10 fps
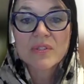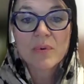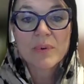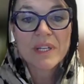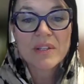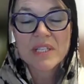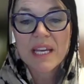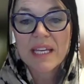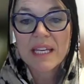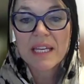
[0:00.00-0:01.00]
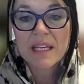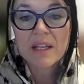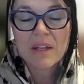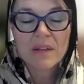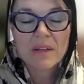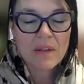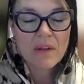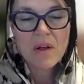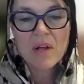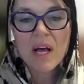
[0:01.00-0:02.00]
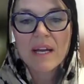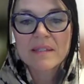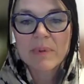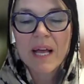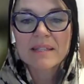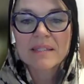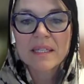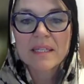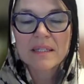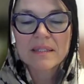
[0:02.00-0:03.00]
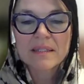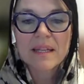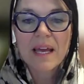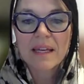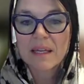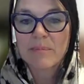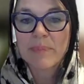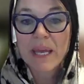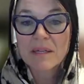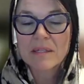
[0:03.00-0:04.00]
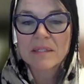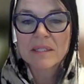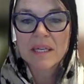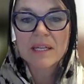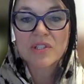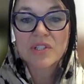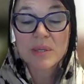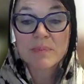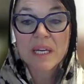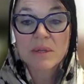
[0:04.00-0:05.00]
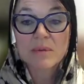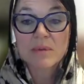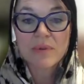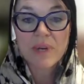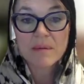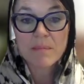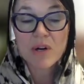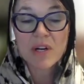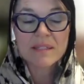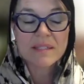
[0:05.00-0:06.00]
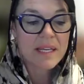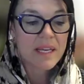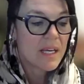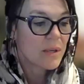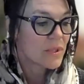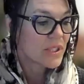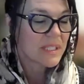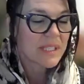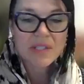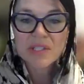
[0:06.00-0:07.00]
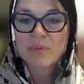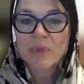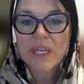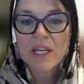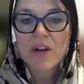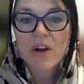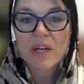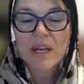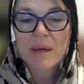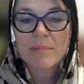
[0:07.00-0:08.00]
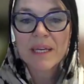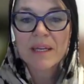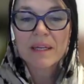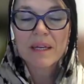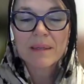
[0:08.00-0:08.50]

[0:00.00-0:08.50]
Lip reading: So we are taking all kinds of plastics that get baled and shipped out to end markets. We're just actually working on a big